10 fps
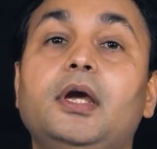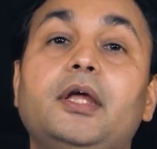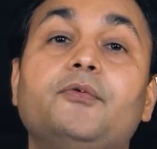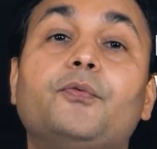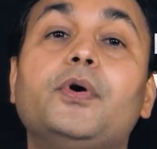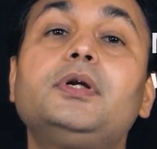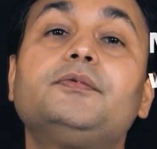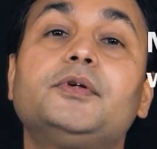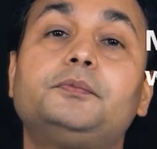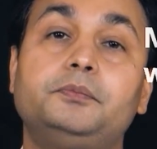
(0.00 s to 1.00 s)
And one
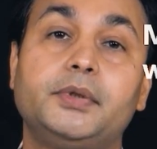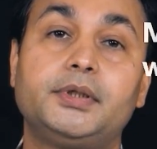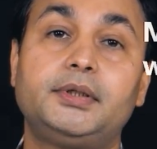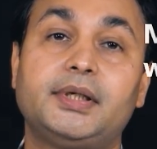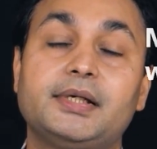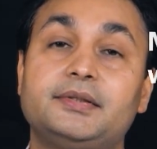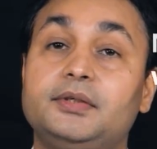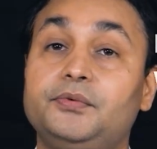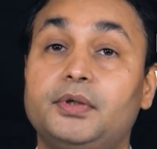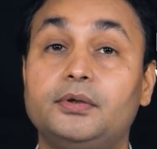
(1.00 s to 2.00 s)
of the major tasks
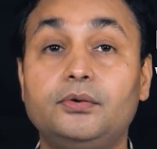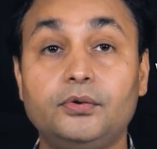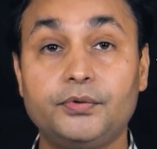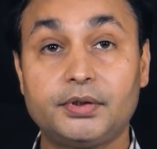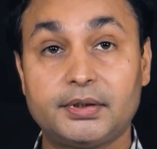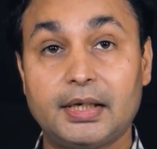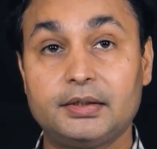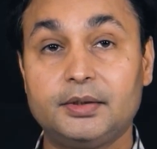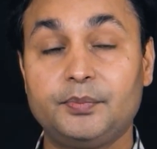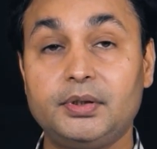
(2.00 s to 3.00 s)
that we can do with
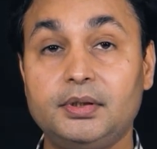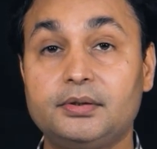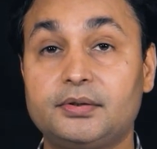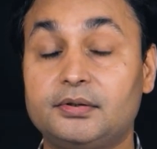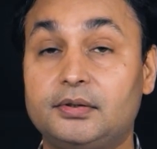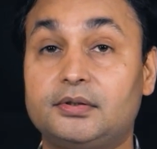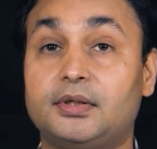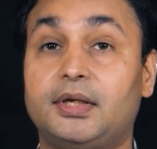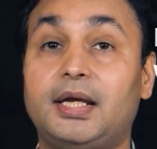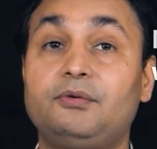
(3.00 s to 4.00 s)
ChatGPT, since it's
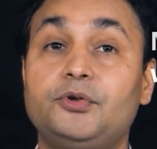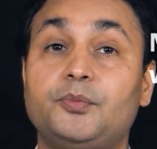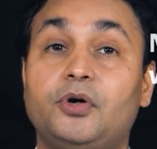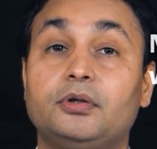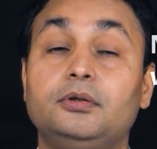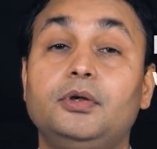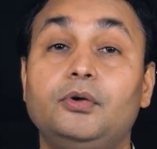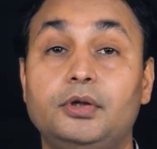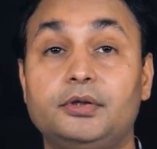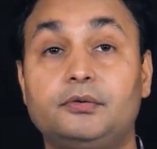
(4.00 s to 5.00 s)
a language model,
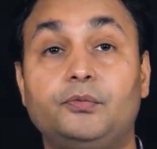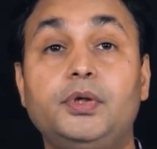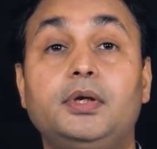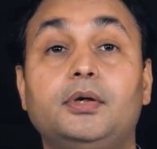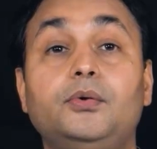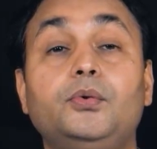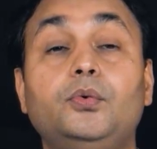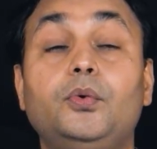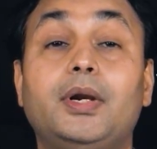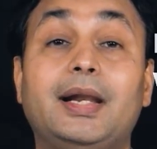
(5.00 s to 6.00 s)
is we can
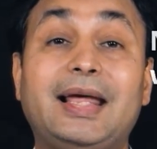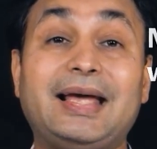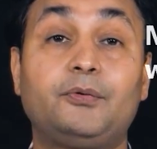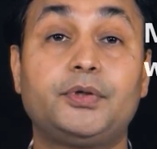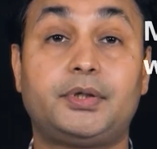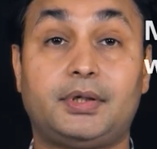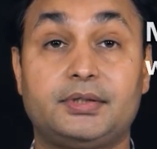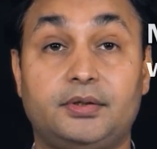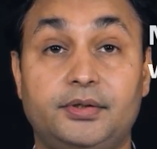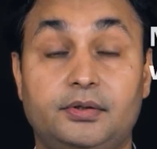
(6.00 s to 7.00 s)
do language
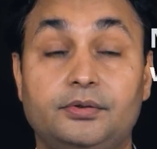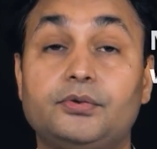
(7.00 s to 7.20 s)
translation.